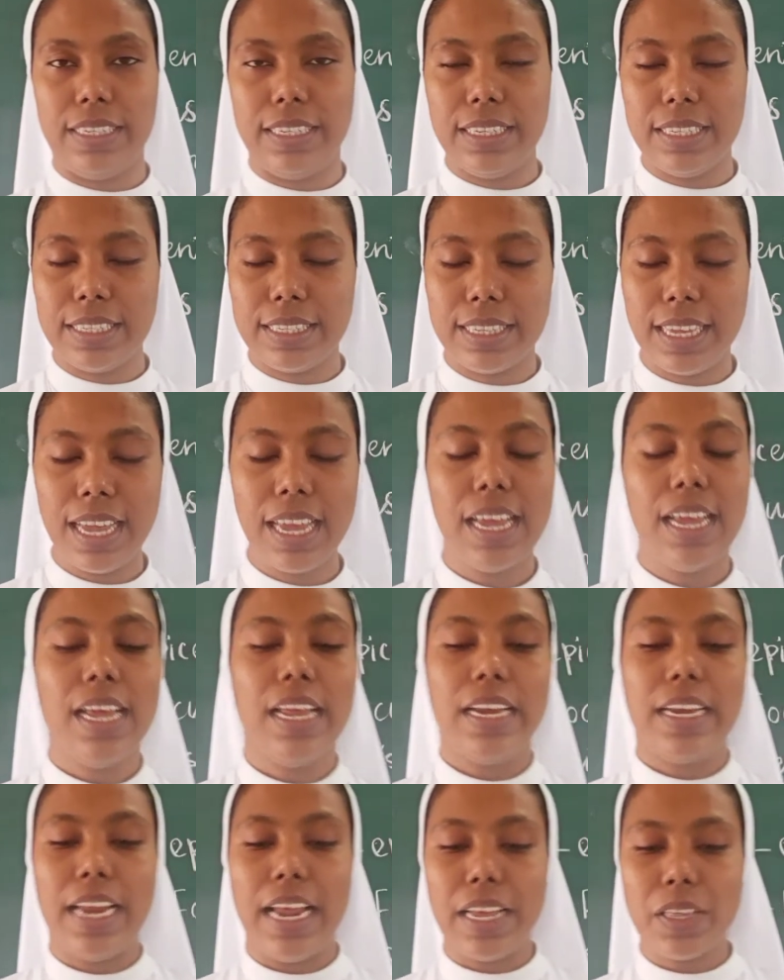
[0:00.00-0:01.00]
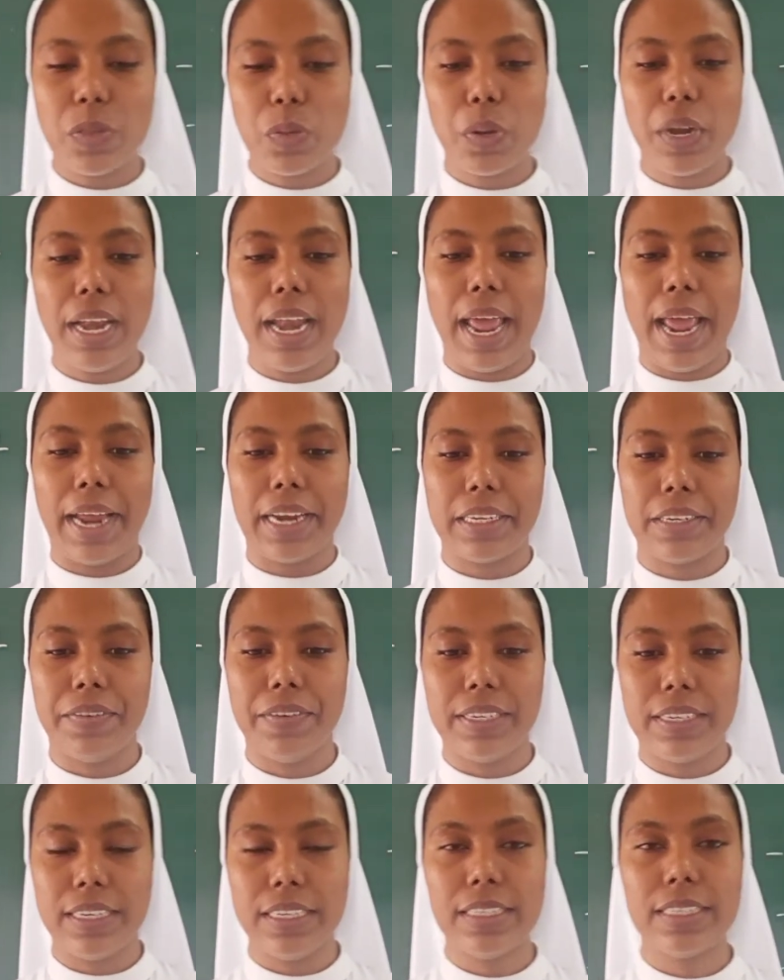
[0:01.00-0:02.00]
It is the natural
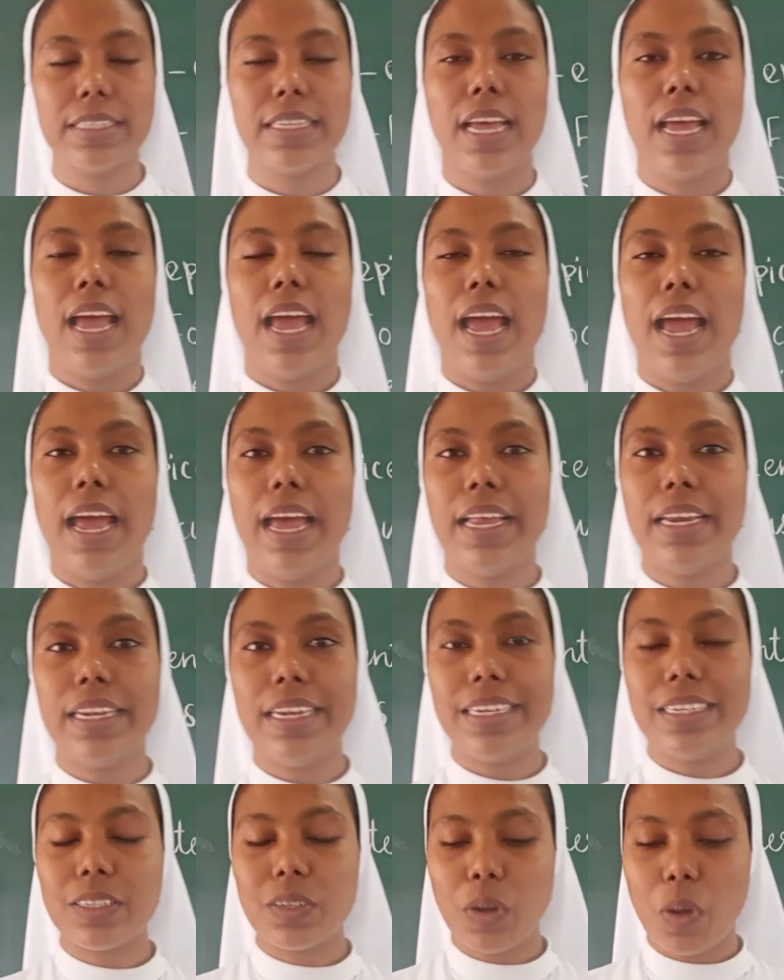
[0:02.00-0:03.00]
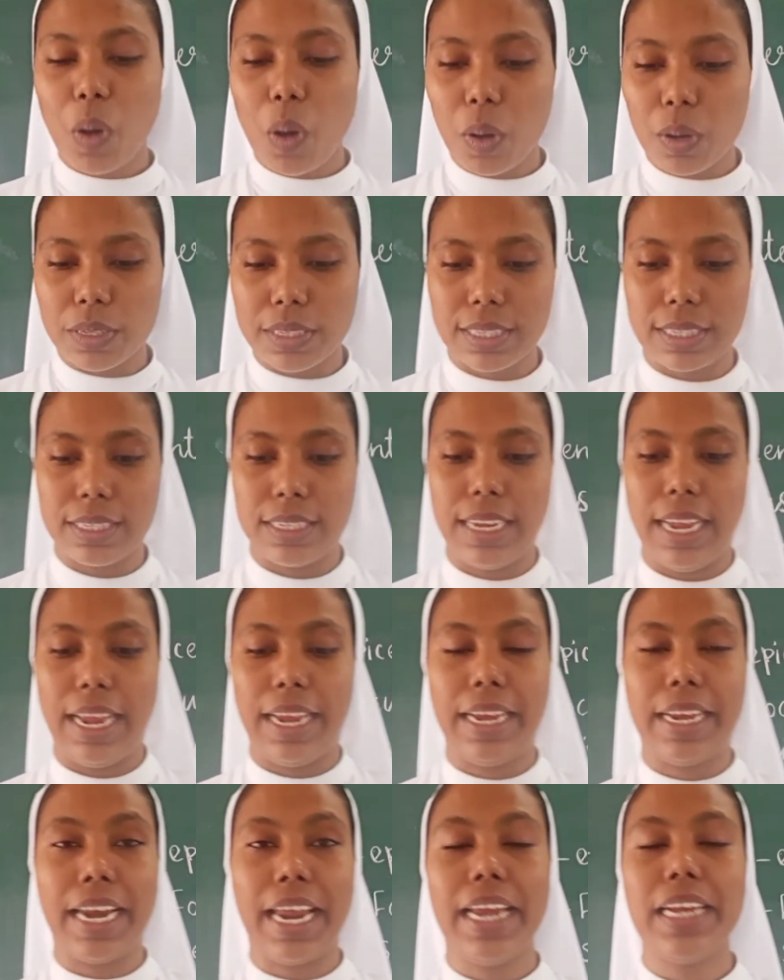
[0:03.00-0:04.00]
activities and it
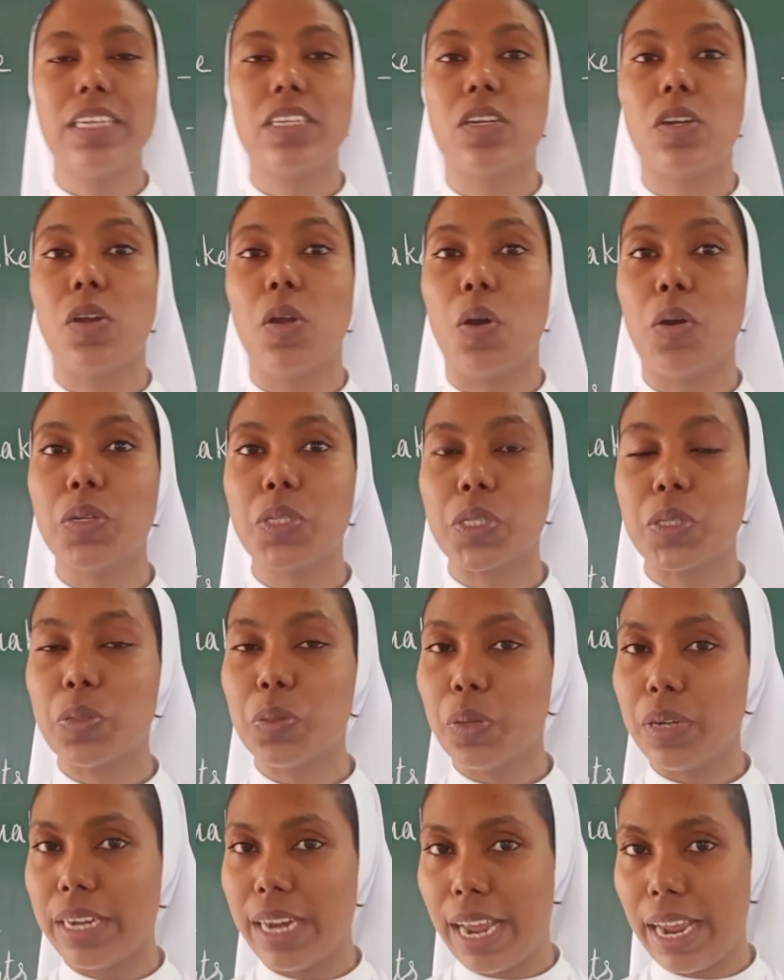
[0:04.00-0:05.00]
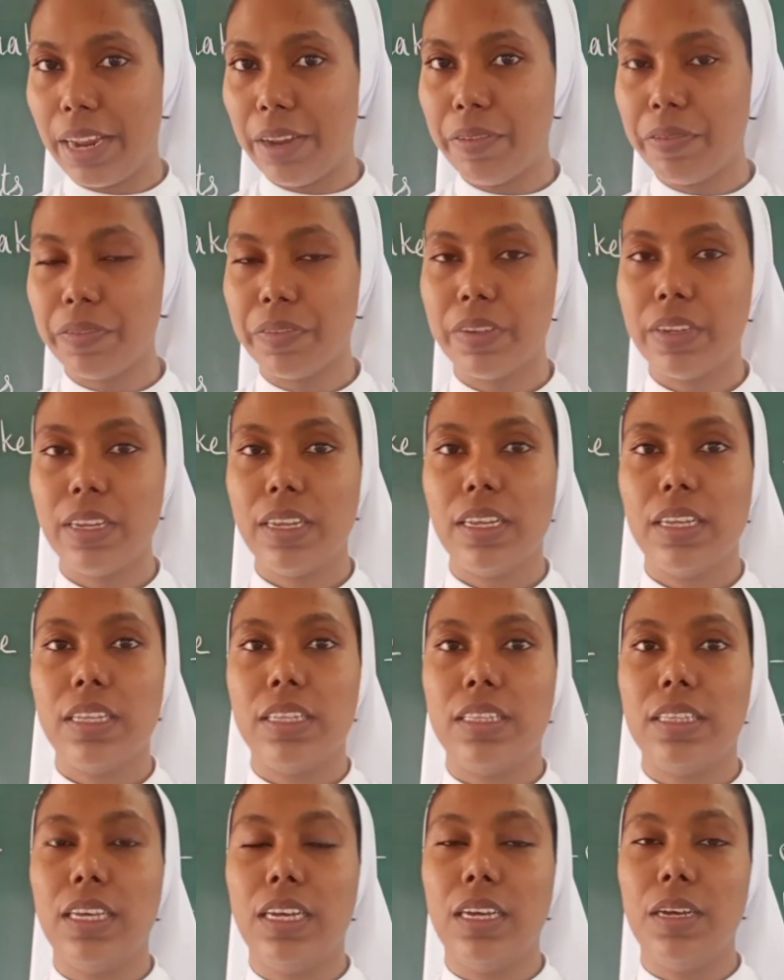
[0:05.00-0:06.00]
causes a great loss to
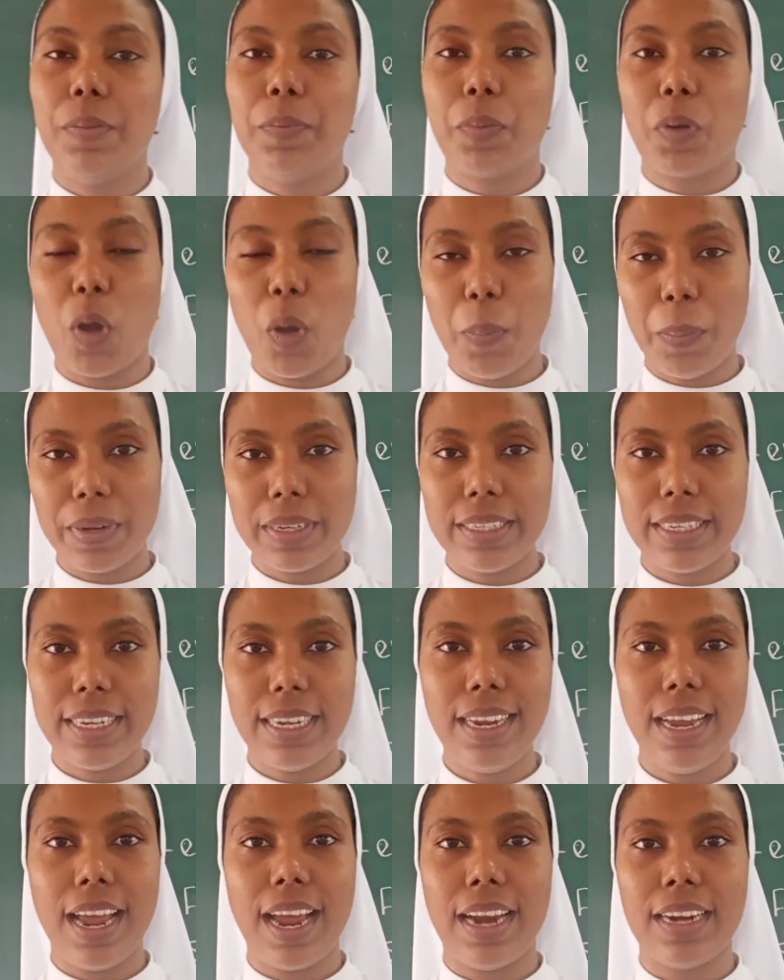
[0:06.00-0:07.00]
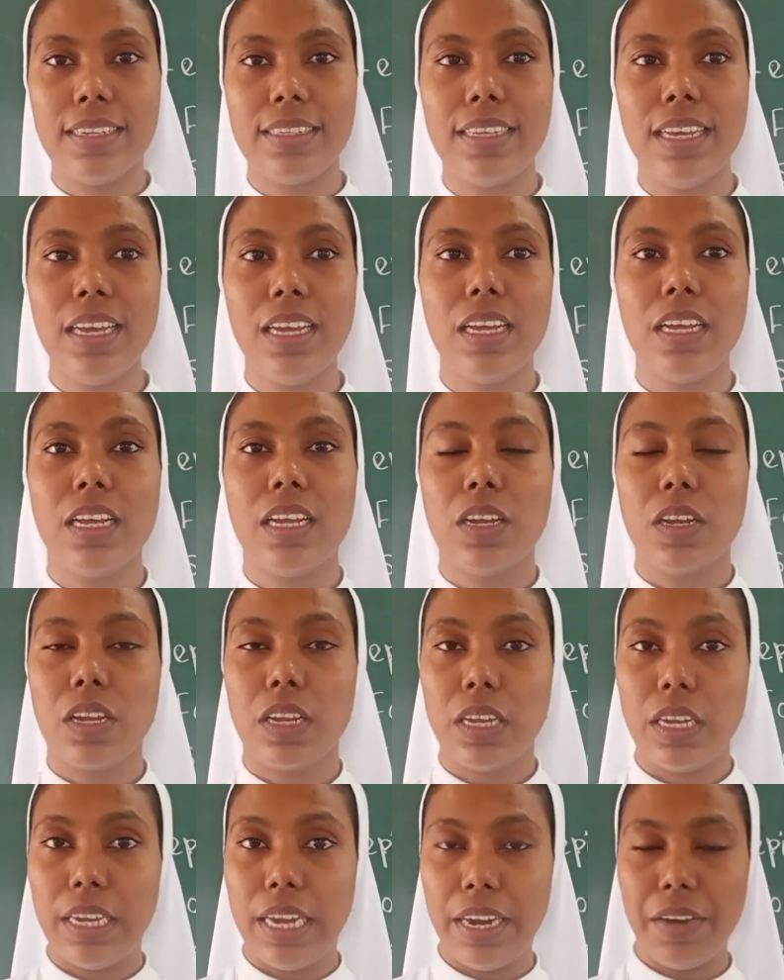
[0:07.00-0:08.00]
life, the property and the
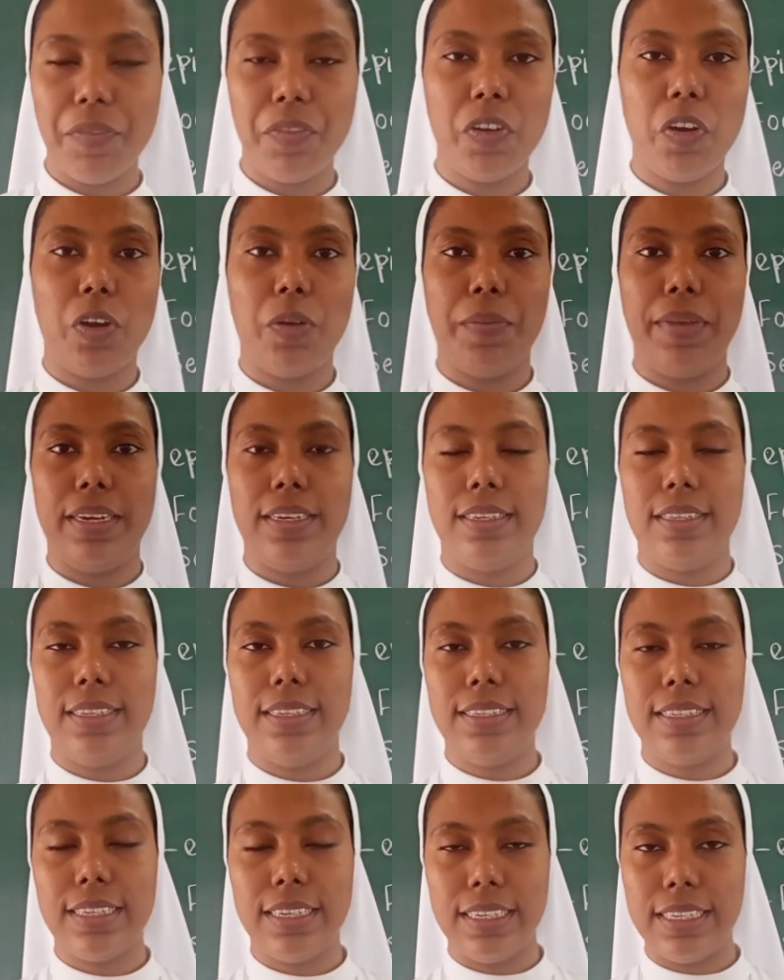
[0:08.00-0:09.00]
environment.